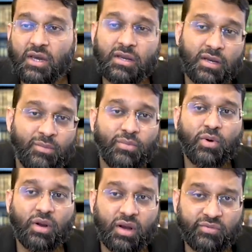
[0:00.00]
a
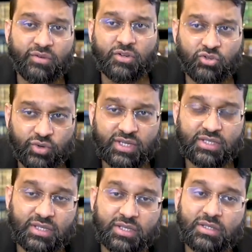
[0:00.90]
number of
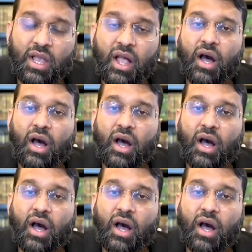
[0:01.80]
treatises.